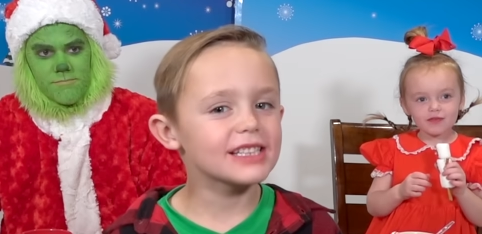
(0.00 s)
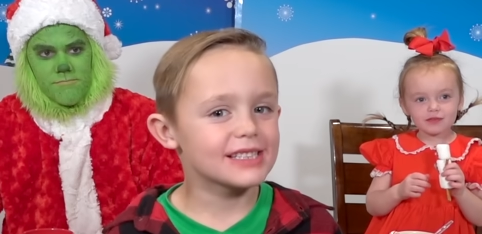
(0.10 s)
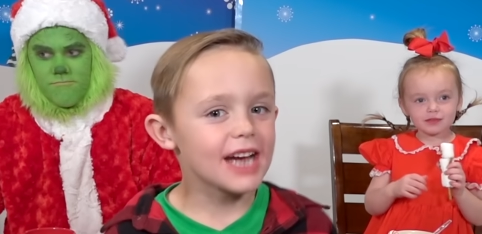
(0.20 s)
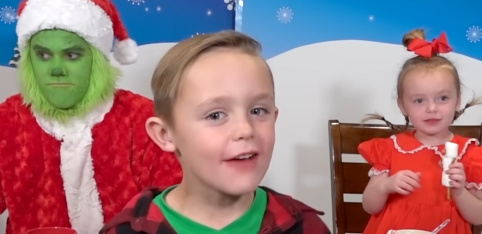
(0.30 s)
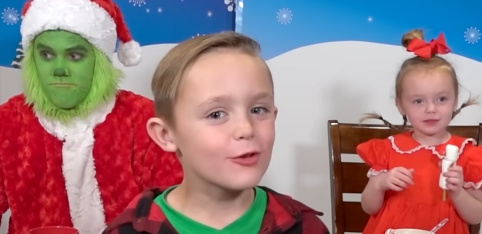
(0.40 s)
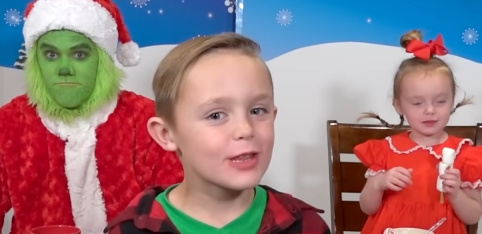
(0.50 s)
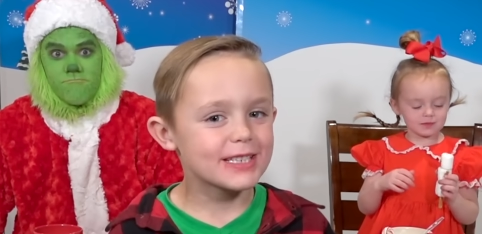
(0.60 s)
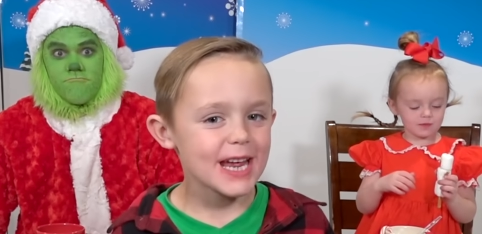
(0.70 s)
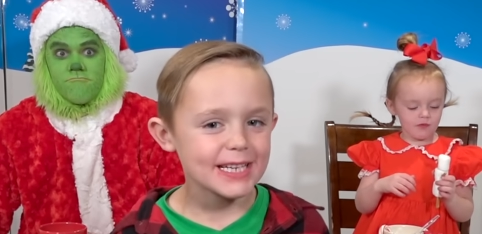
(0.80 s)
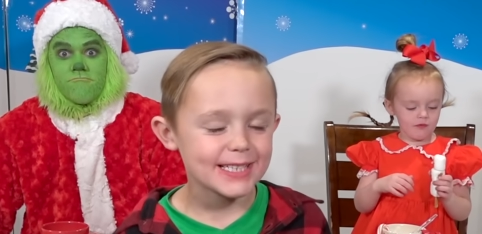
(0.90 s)
Speaker 1: guys, it's time for
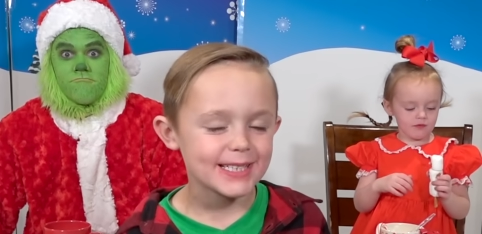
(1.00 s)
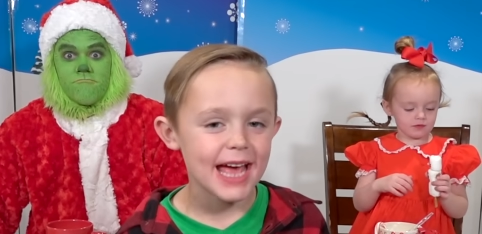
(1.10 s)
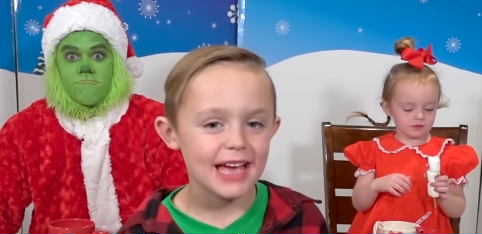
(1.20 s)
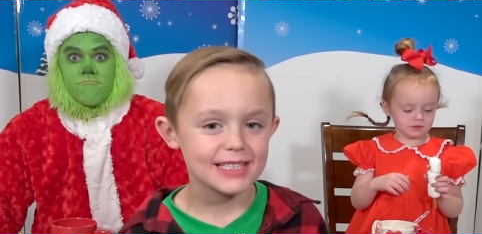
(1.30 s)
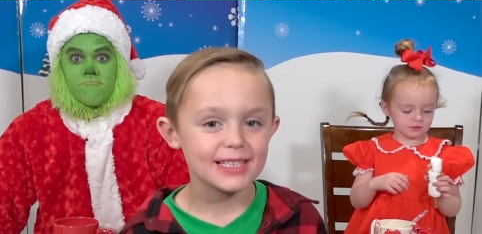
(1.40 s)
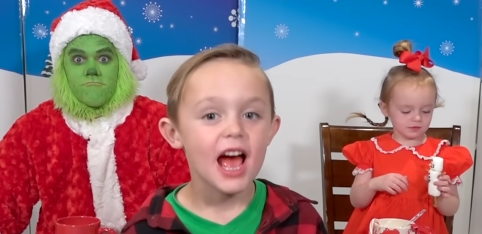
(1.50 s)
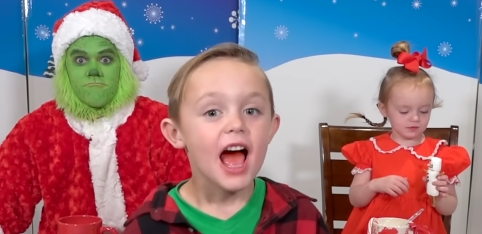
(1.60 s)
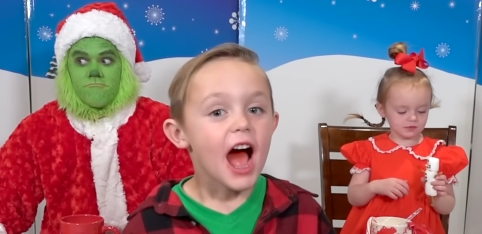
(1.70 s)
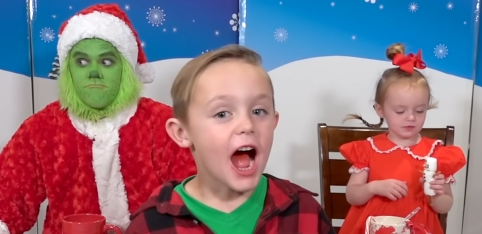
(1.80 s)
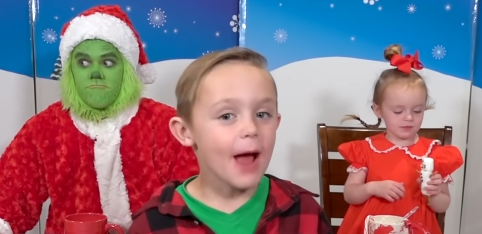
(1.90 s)
the taste test.
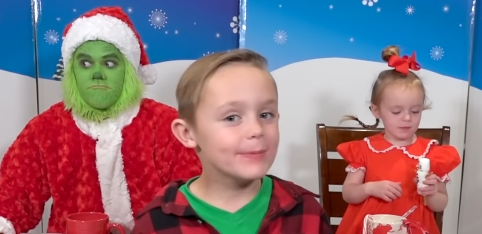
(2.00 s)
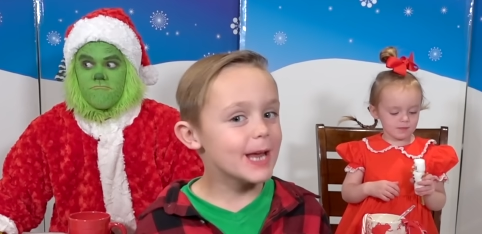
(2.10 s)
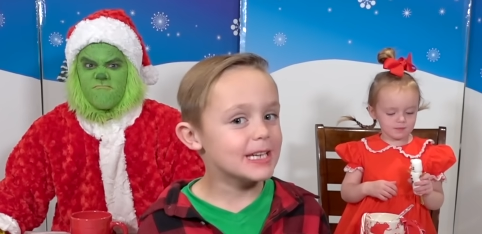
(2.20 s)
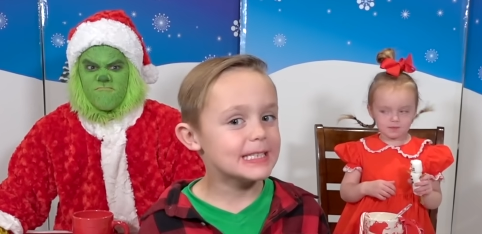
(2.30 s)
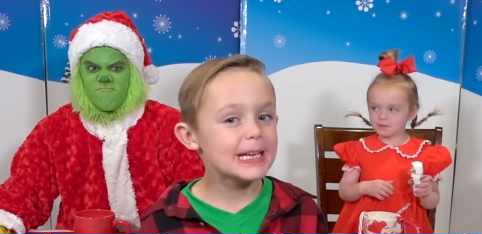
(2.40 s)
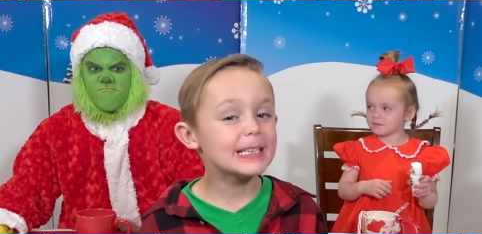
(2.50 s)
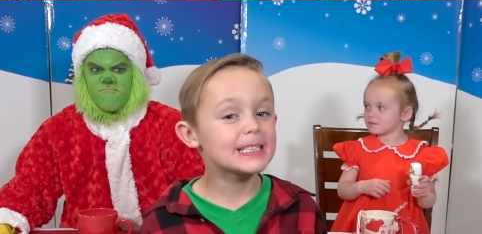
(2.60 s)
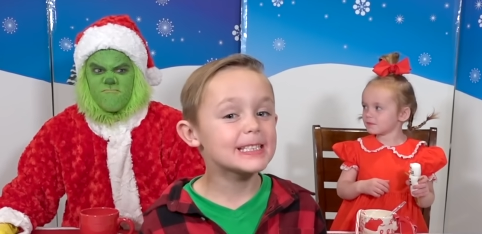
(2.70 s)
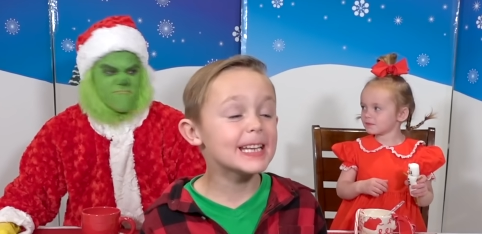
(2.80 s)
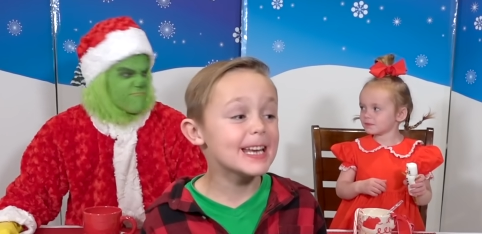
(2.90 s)
I'm tasting
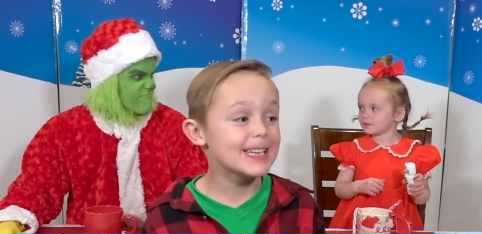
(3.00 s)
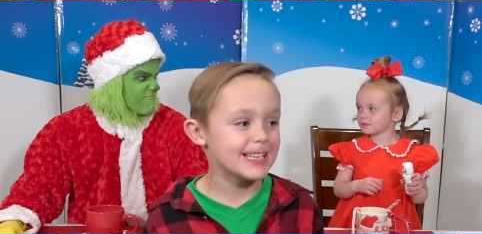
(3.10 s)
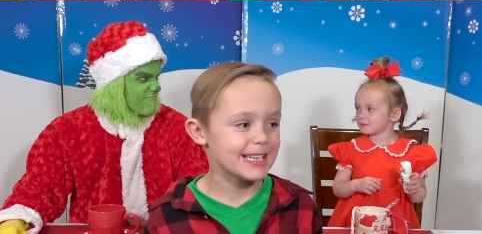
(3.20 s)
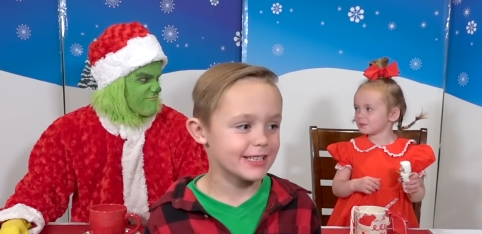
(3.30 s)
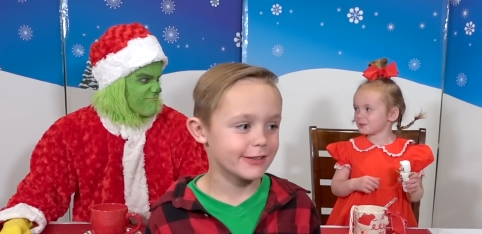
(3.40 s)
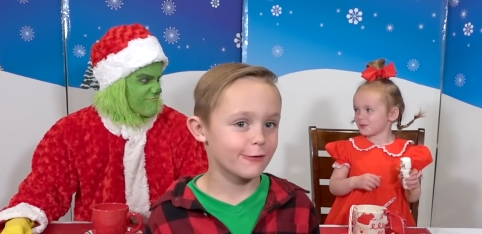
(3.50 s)
Cindy's